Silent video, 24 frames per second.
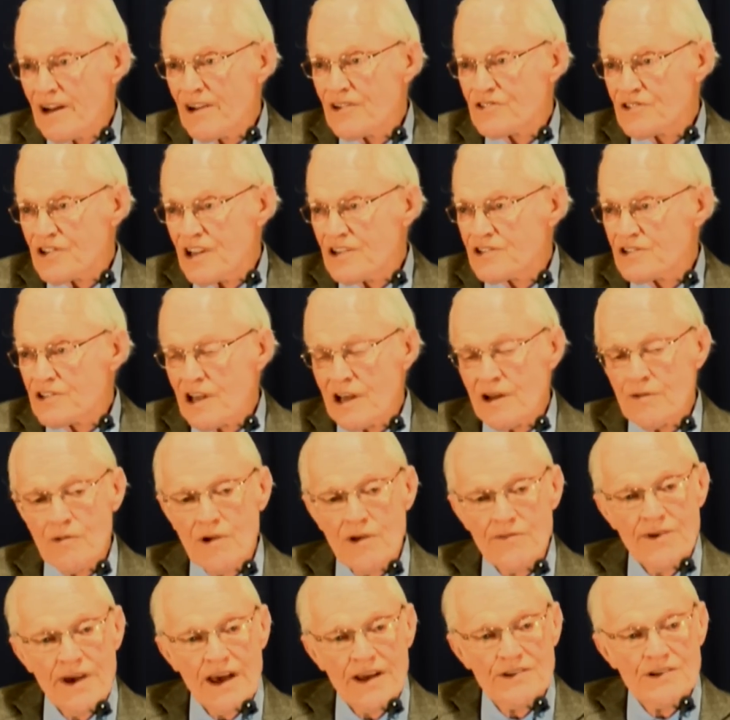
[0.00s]
And since then,
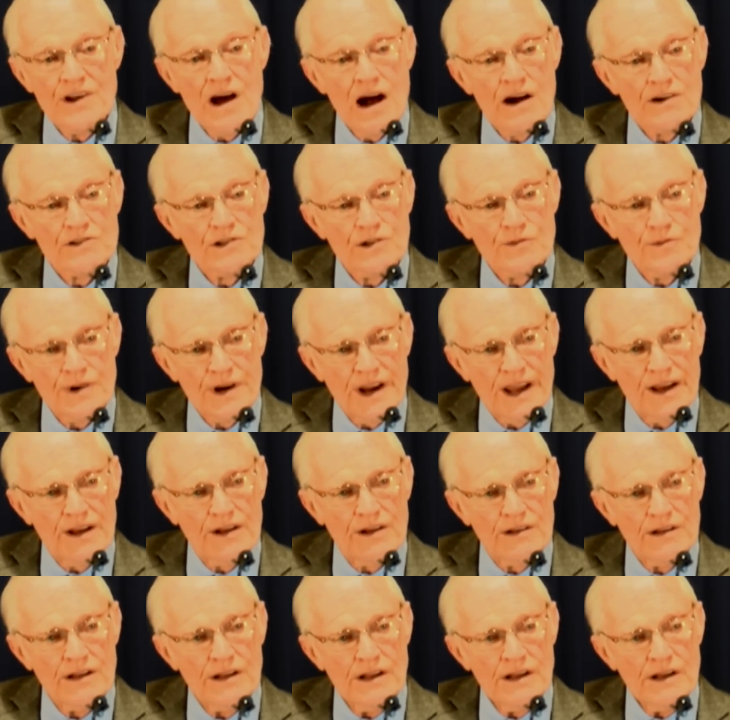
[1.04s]
we've had Dr.
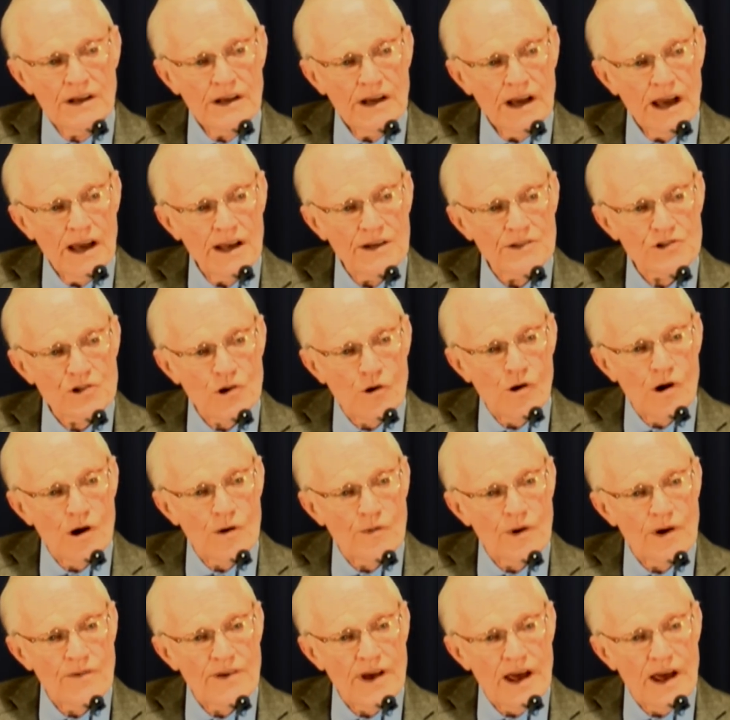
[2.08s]
Winnail and so on. We've